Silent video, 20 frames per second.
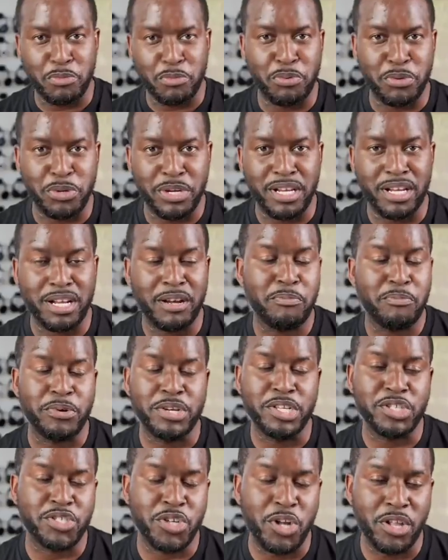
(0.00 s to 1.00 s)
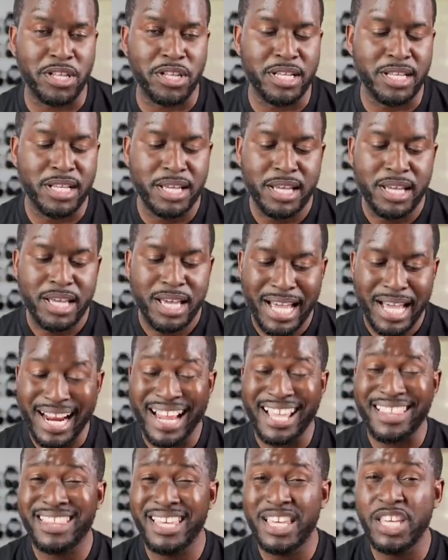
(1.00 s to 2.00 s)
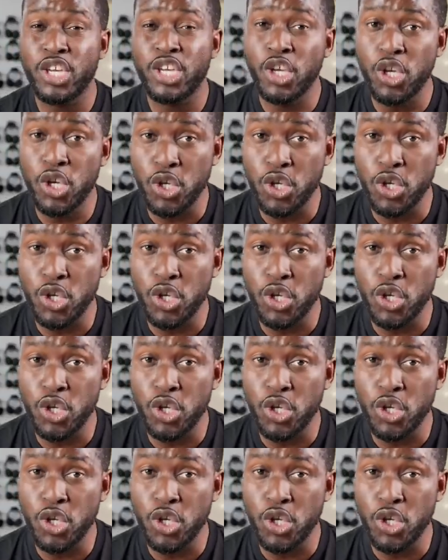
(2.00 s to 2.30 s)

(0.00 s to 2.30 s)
can put it in are pretty solid, and I think